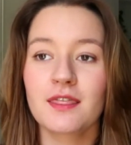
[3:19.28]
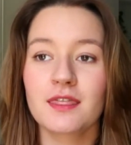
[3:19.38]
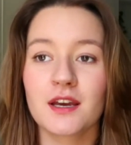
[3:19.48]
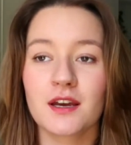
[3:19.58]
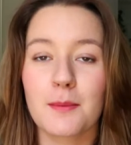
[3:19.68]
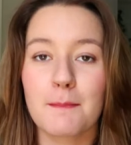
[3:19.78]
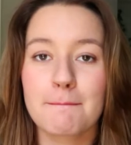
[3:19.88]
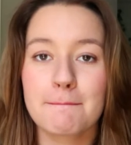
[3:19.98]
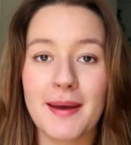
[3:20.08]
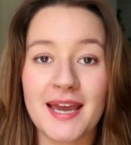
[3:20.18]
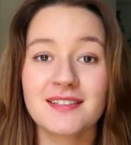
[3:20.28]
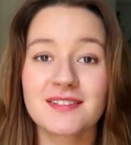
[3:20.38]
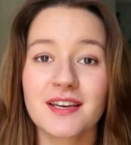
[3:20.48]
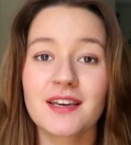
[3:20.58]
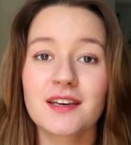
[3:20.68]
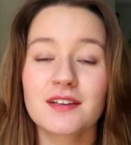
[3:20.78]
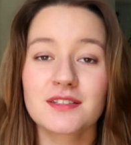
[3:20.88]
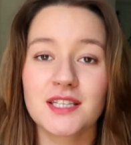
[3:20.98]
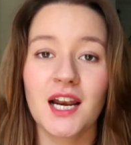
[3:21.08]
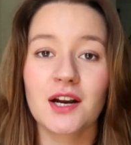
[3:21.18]
The basic
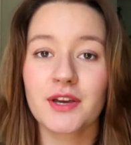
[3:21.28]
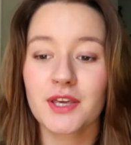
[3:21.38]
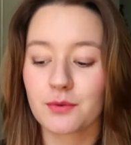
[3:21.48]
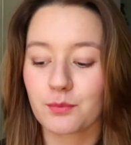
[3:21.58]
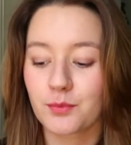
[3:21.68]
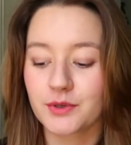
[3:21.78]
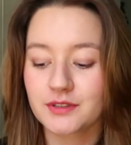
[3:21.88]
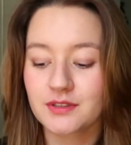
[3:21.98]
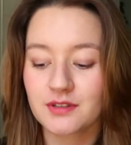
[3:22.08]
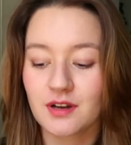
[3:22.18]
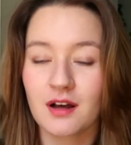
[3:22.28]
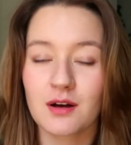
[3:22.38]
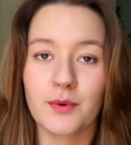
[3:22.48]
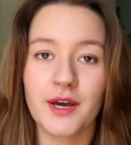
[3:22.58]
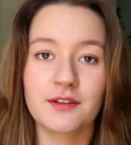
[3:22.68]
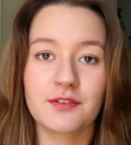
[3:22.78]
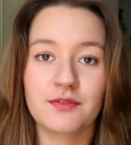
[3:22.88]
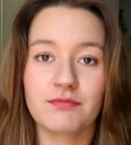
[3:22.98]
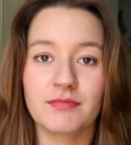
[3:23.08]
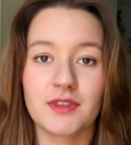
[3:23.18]
salary will start
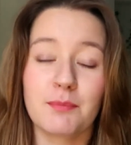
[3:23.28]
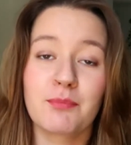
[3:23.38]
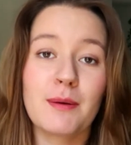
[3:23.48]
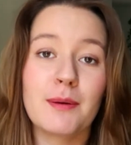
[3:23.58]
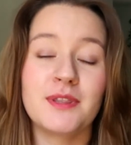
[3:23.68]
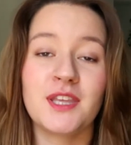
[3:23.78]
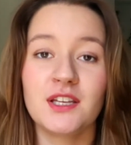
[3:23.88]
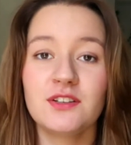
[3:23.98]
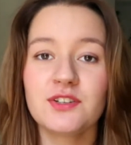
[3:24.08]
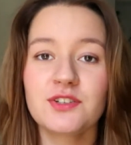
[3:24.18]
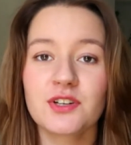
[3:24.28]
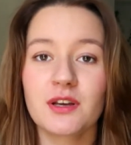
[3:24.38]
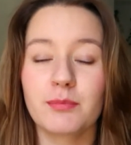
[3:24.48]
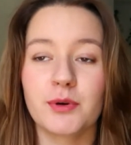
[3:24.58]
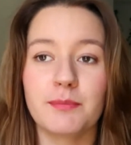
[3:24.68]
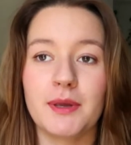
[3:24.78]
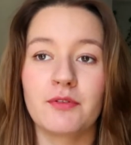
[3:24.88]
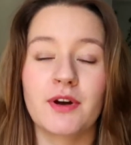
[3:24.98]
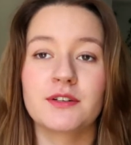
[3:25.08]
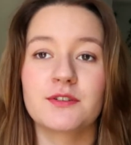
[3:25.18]
with probably the internship would be
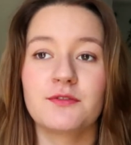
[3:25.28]
around